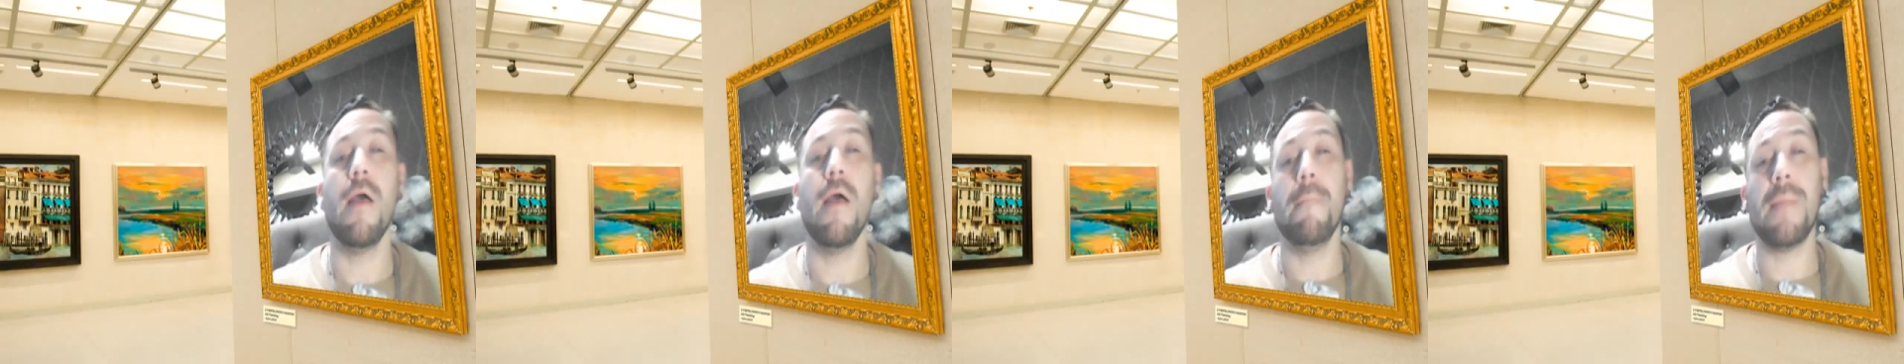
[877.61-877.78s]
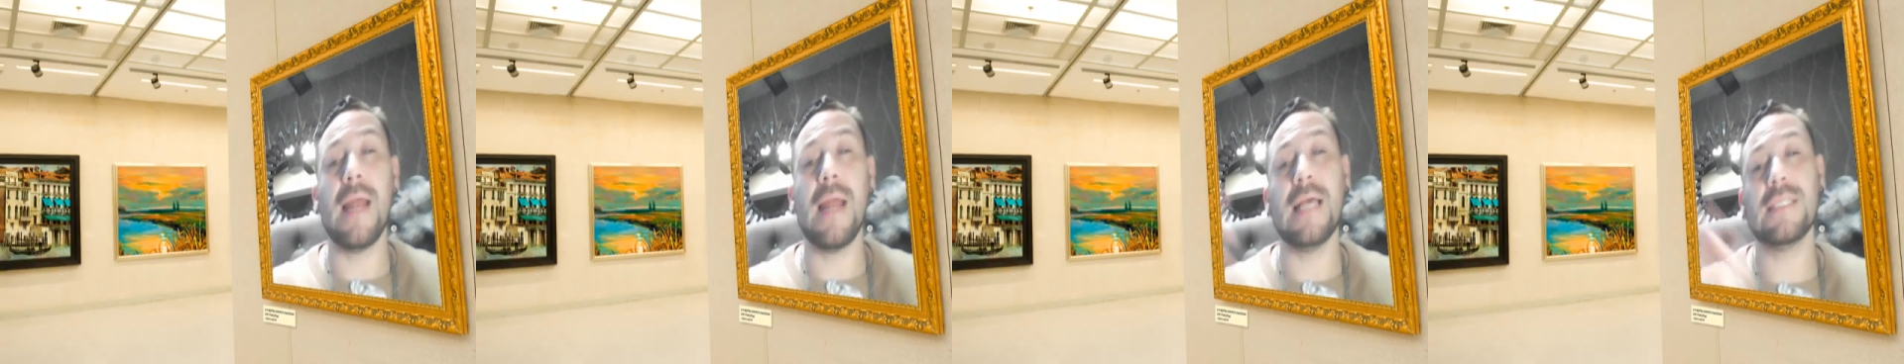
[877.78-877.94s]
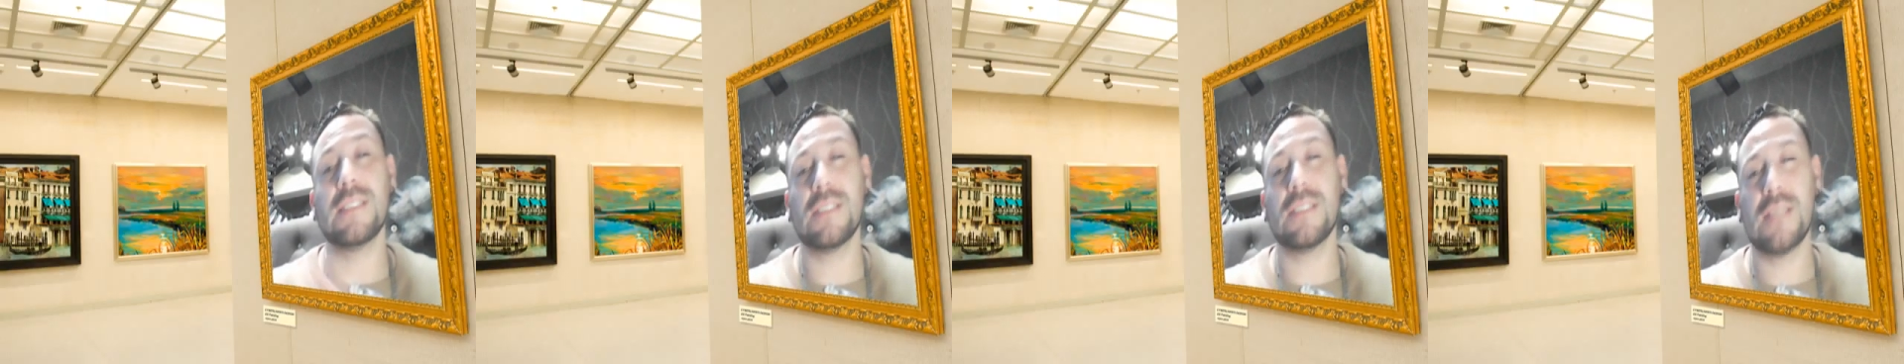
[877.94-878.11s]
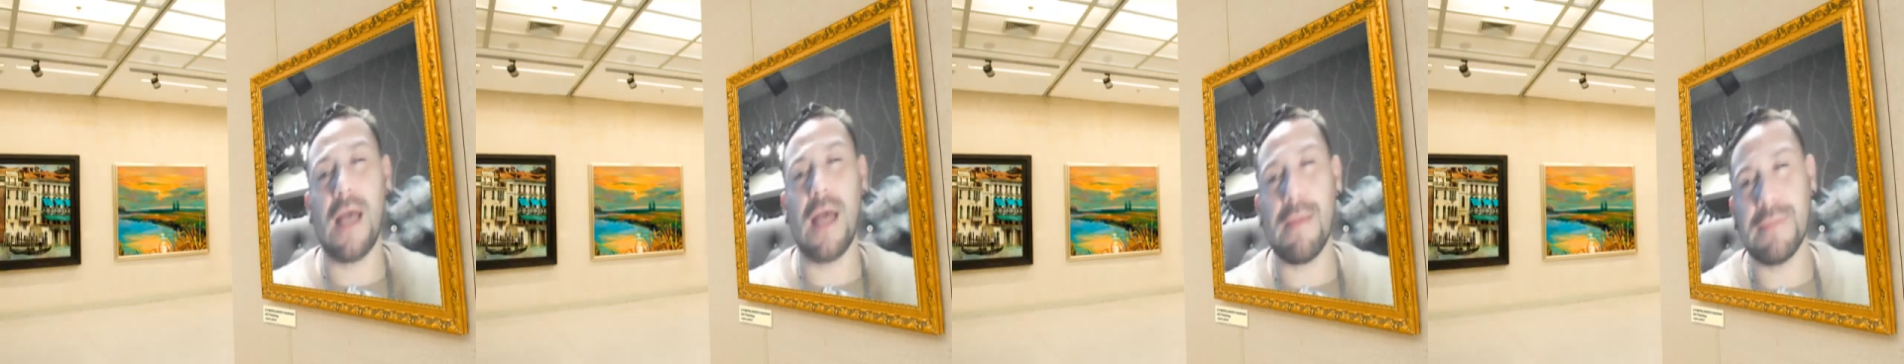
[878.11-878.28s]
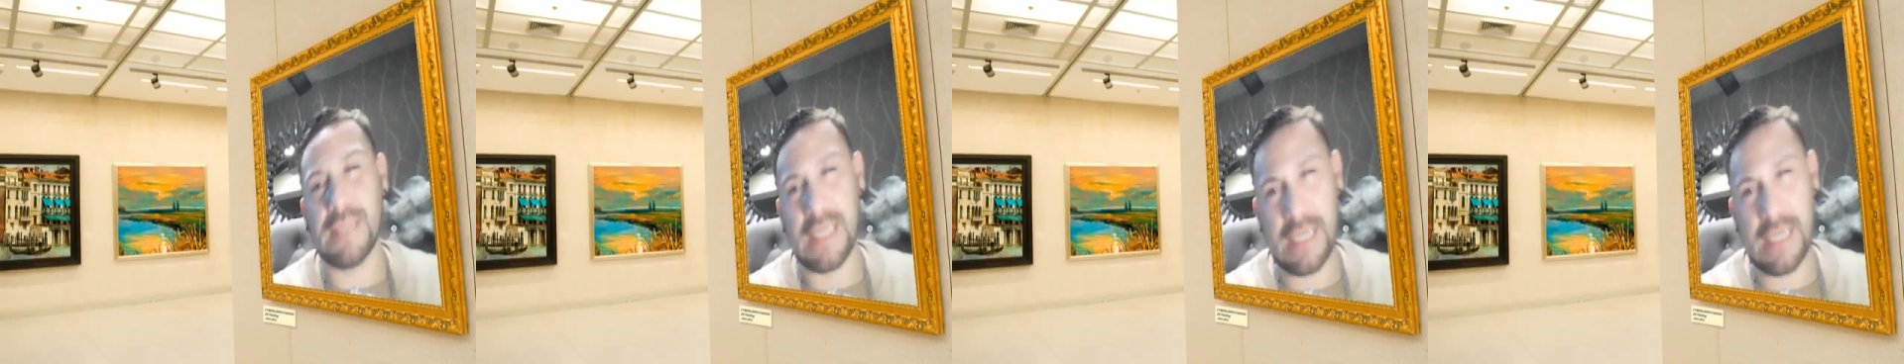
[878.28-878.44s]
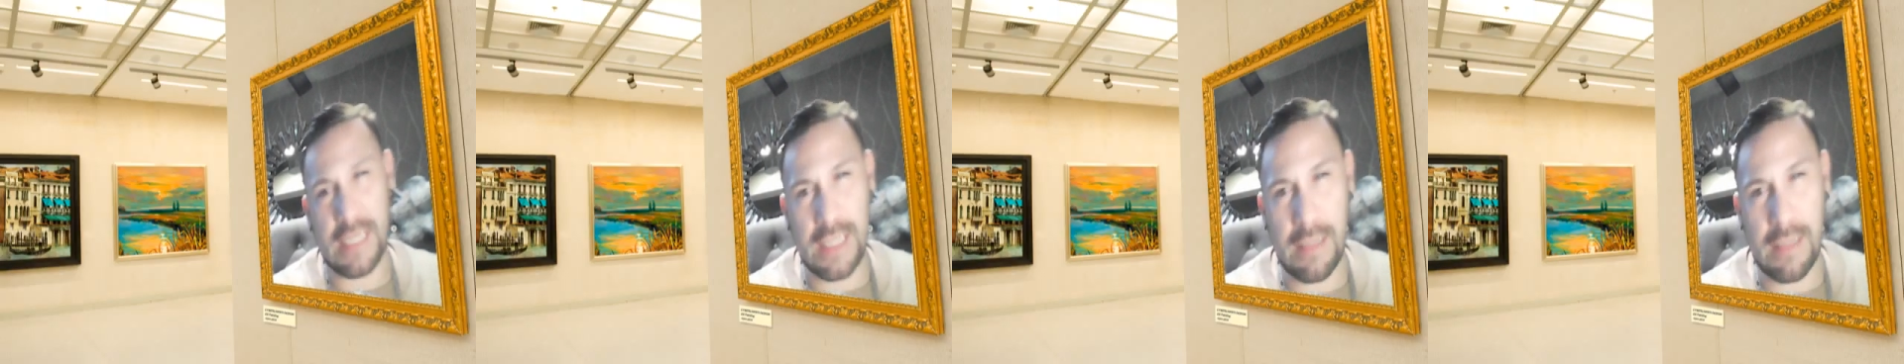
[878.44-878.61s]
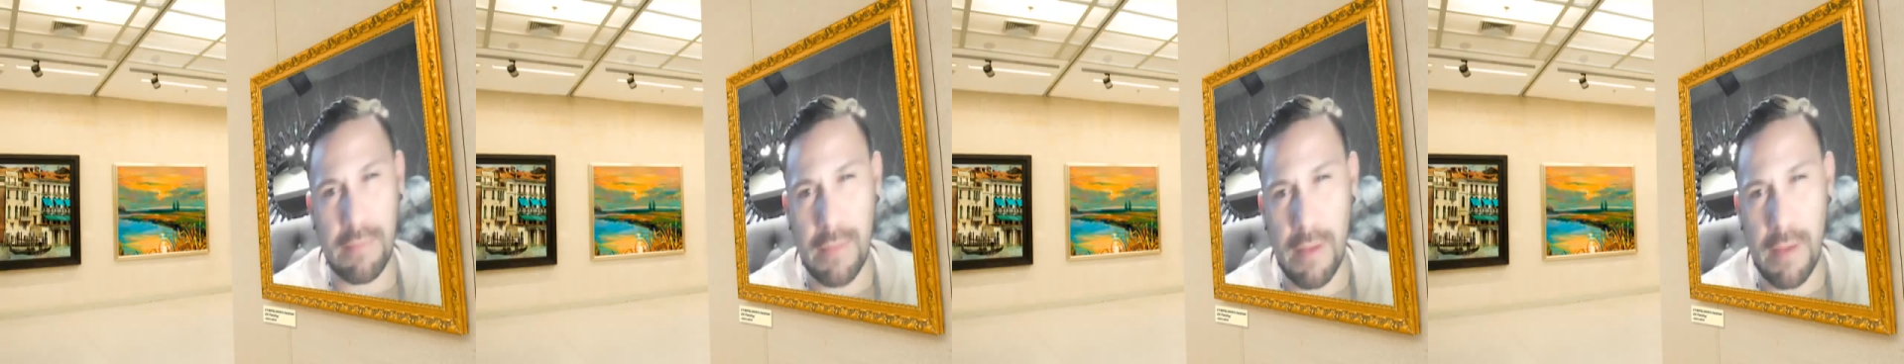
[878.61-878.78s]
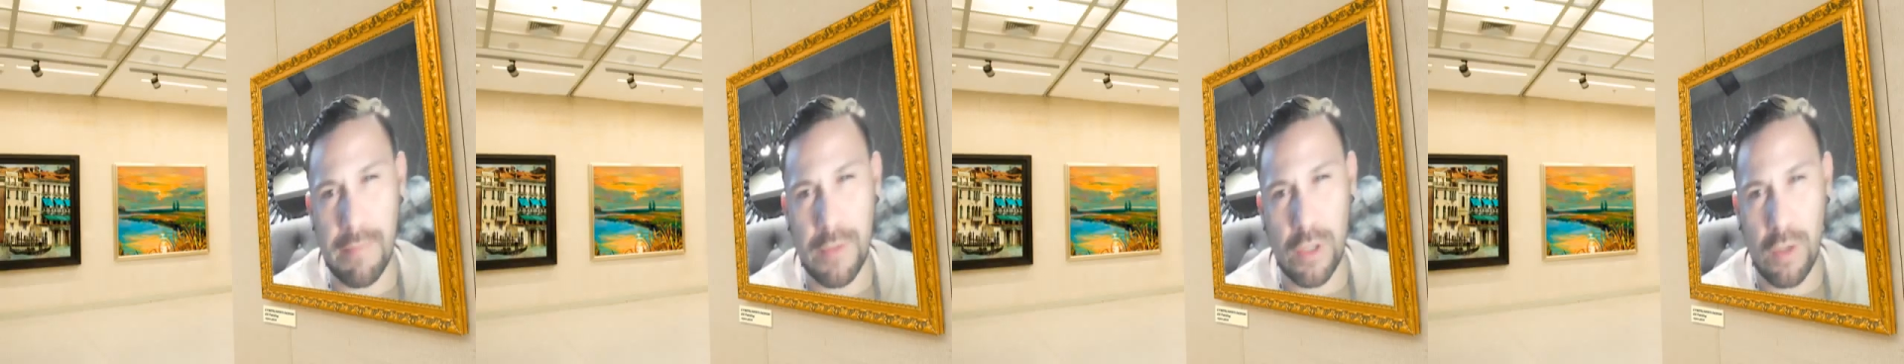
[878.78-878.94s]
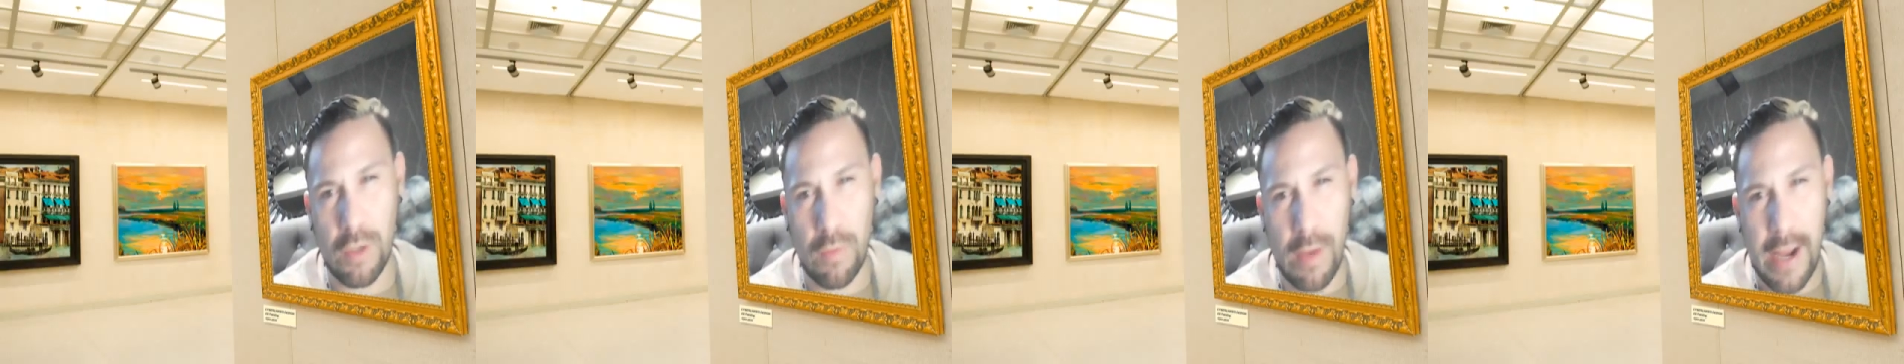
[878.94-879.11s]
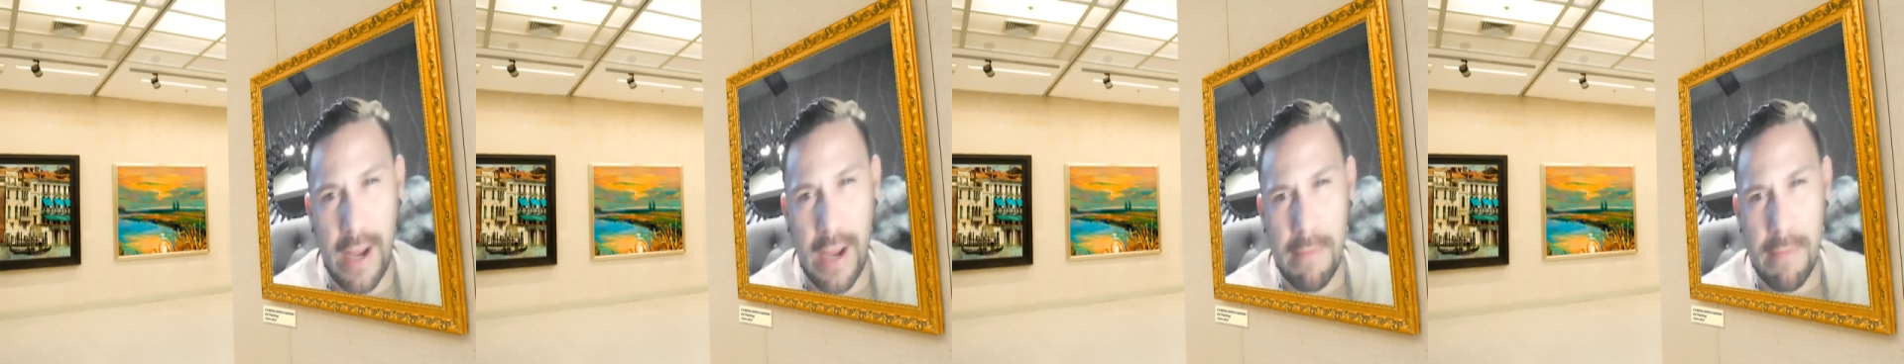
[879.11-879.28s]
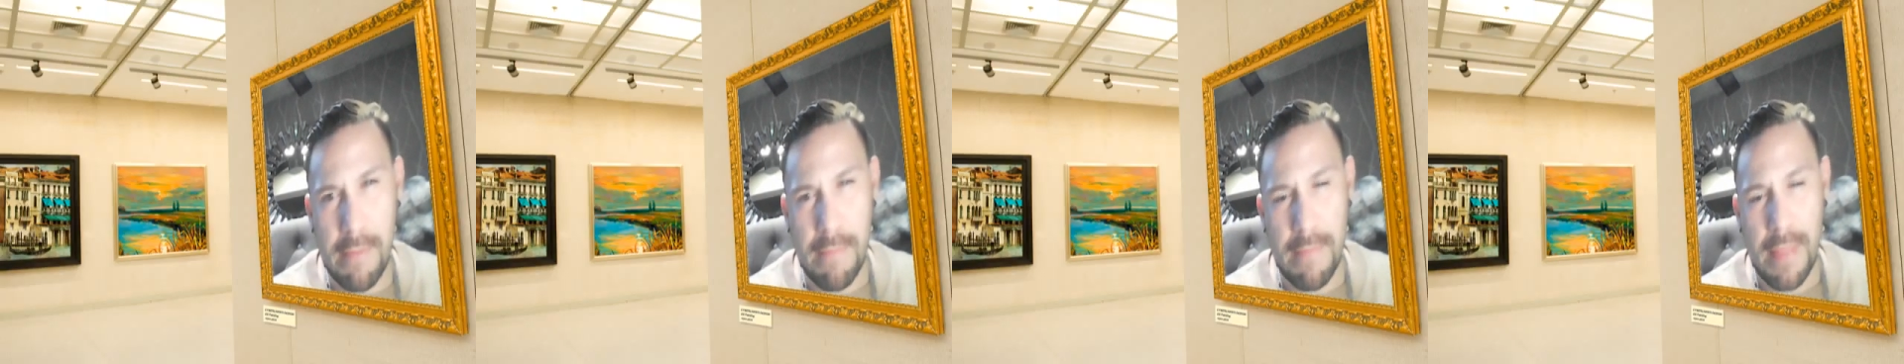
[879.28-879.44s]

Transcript: But I stopped hitting them up. You know why?